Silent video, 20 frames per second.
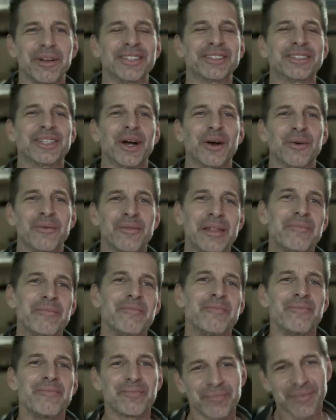So
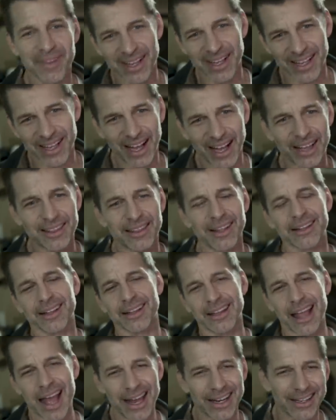I think
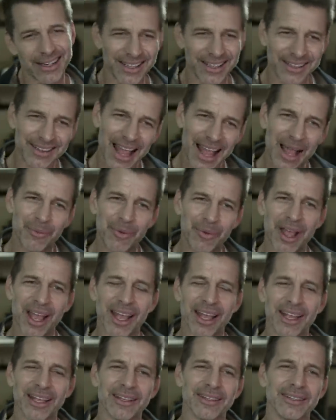that in that
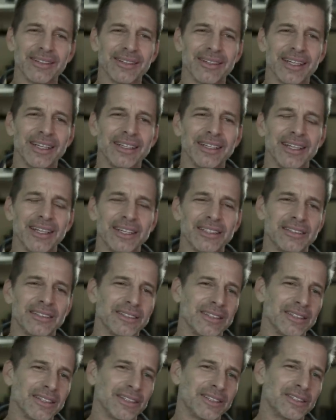way,
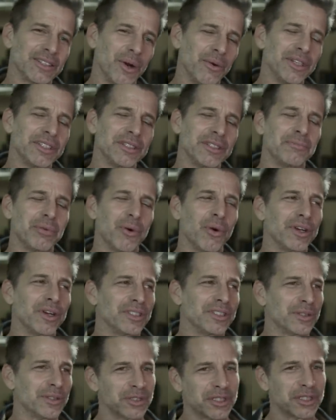it's always important
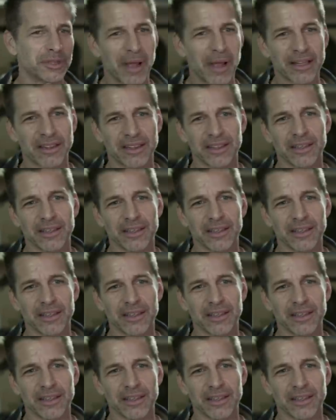to respect,